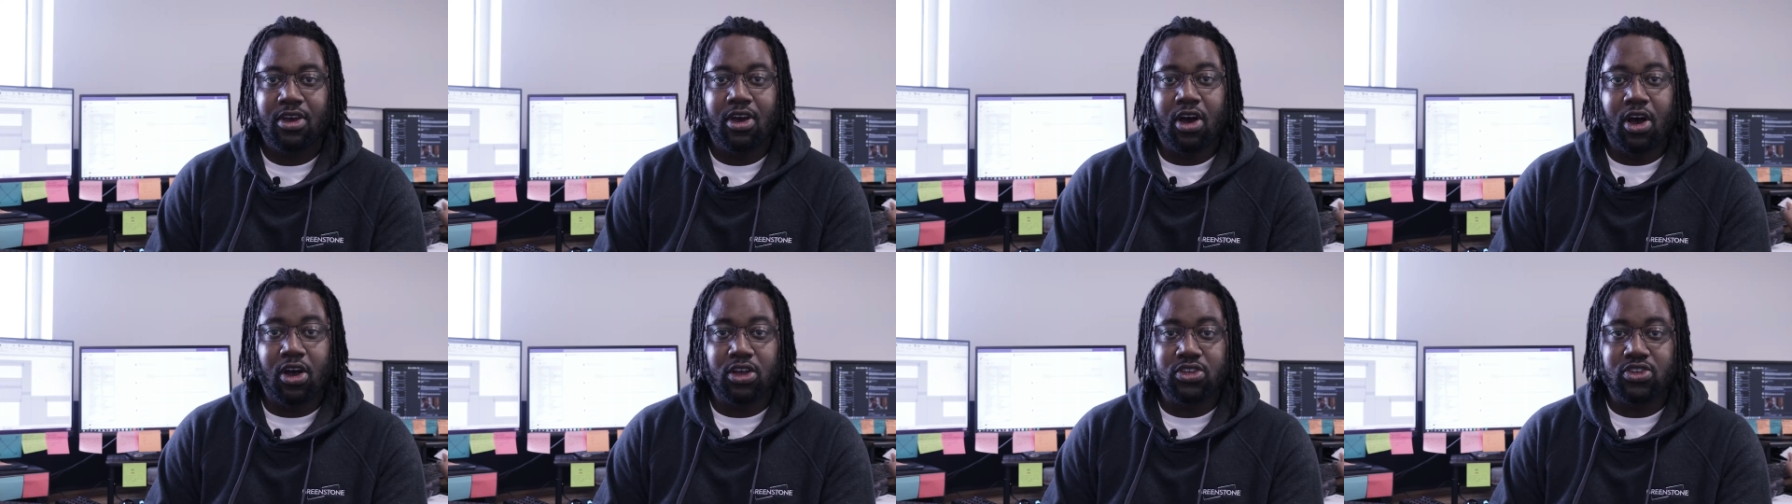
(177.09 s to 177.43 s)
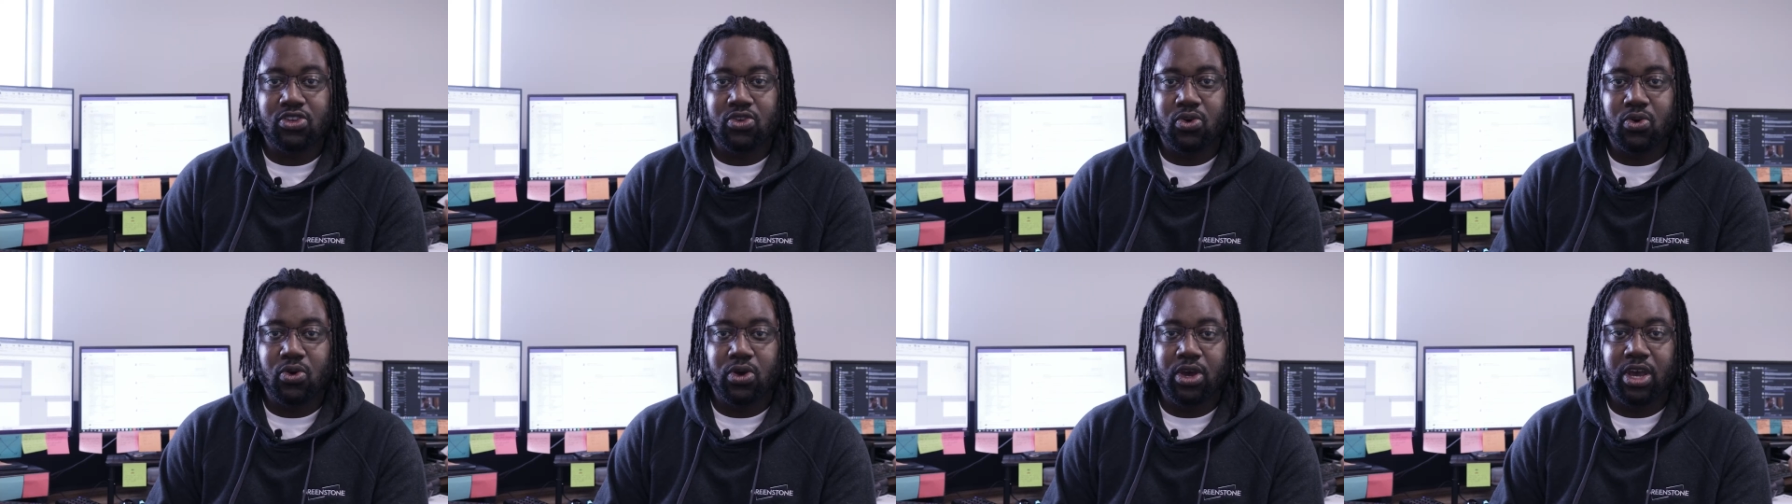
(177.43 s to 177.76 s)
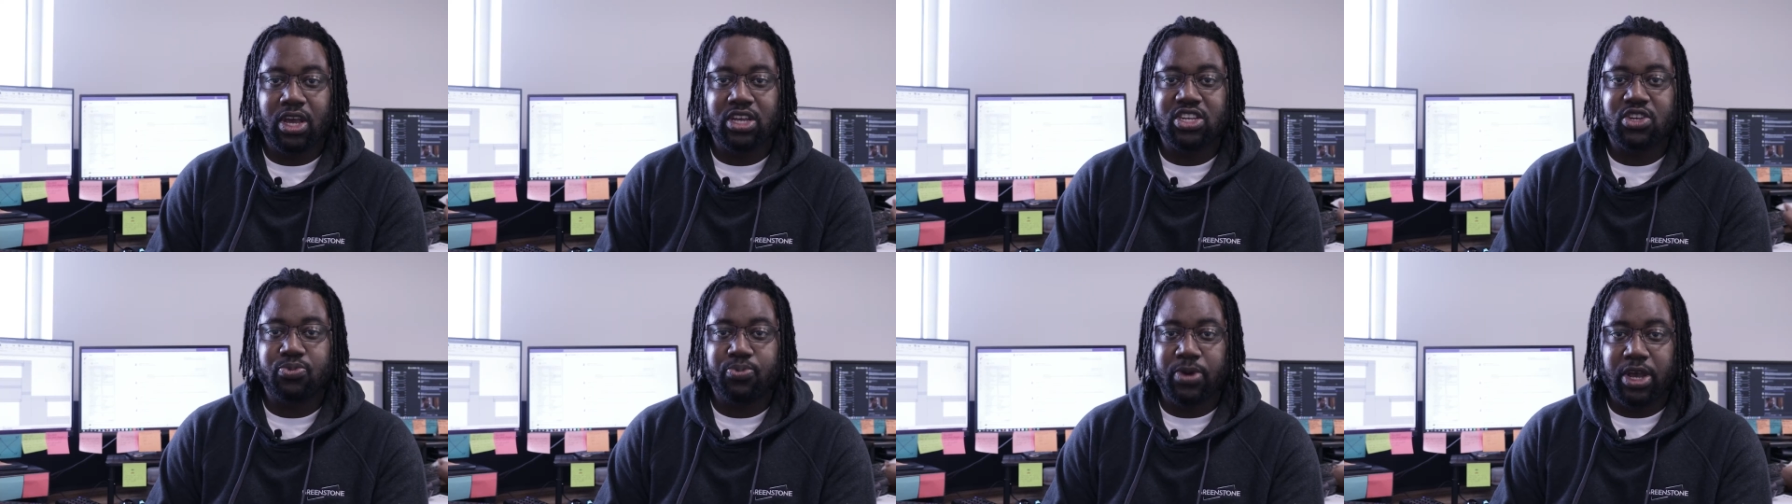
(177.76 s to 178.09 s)
Also,
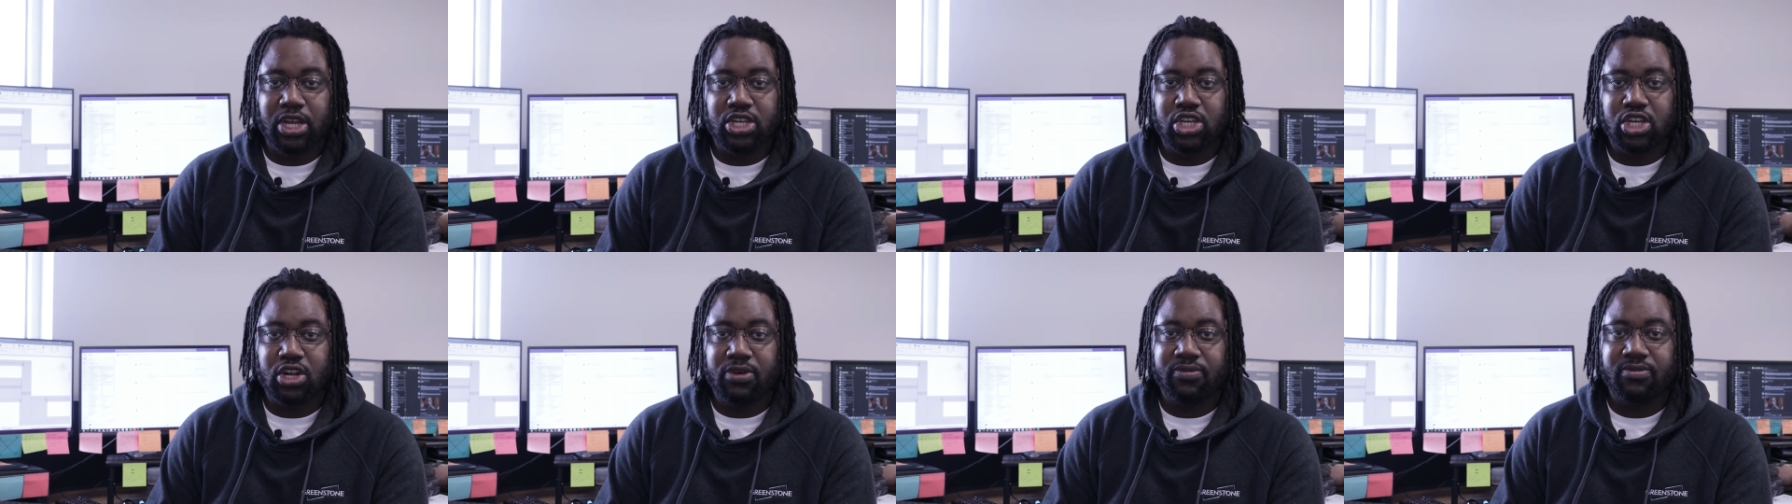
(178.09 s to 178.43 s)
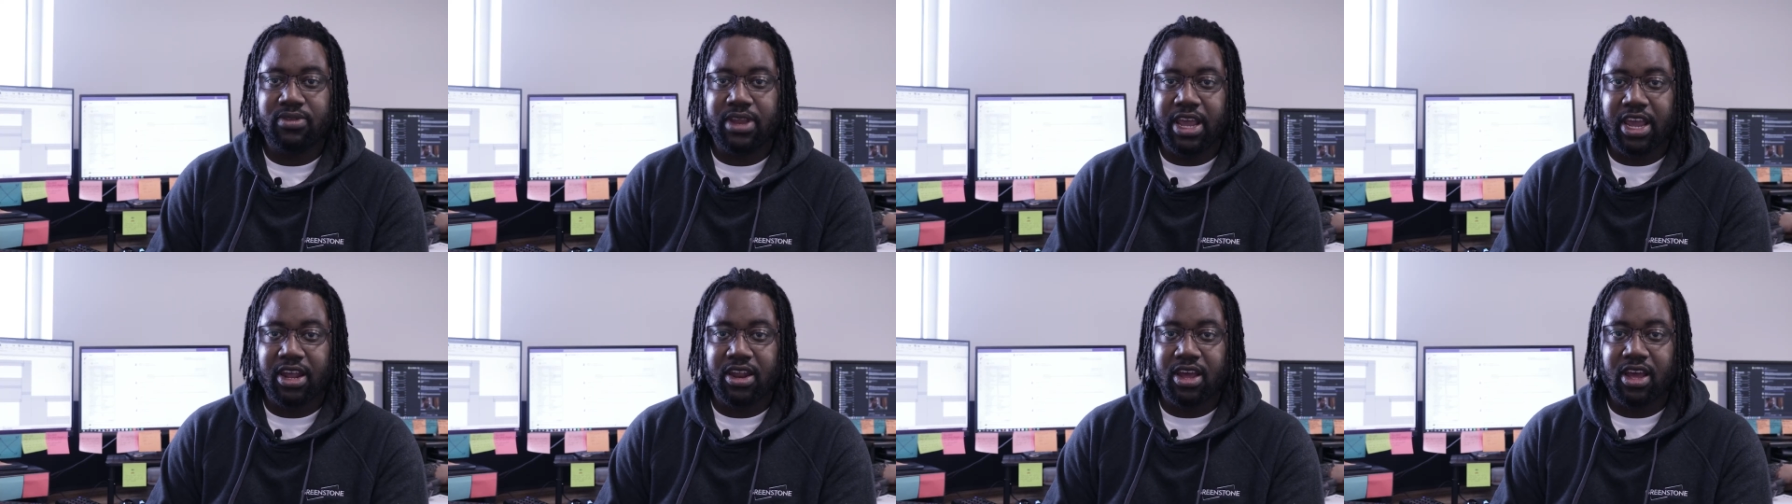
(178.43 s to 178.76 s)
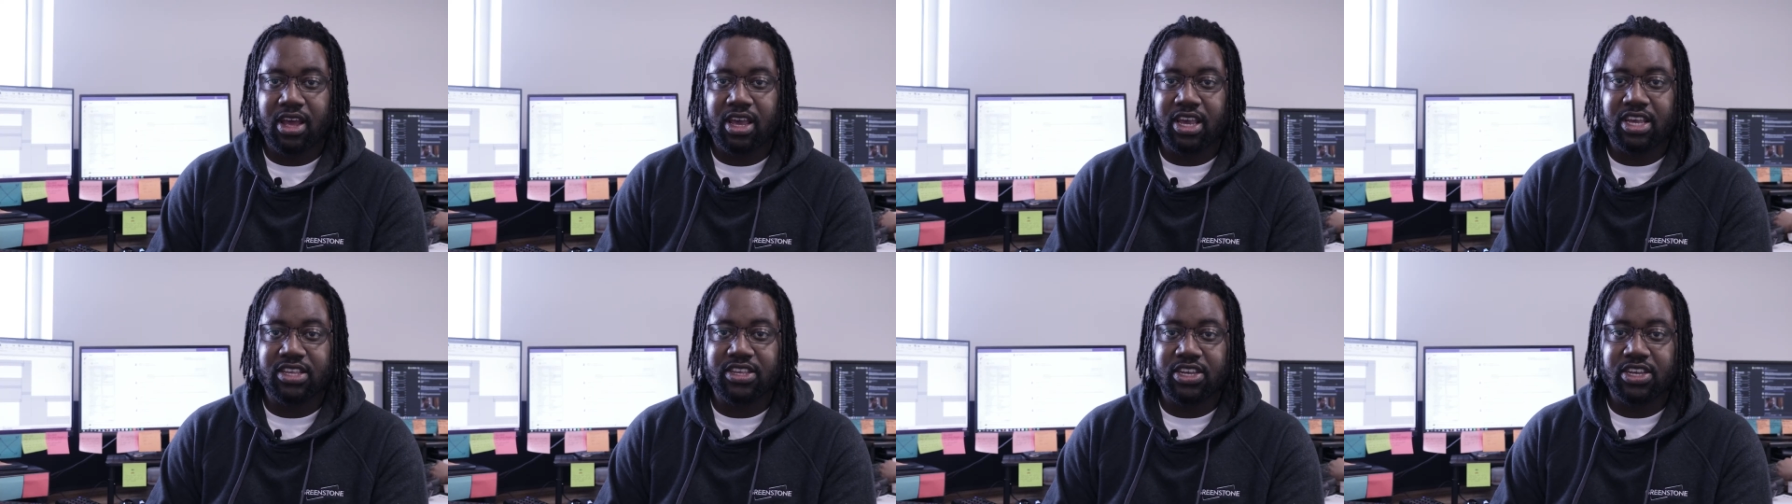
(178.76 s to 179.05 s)
a spreadsheet of data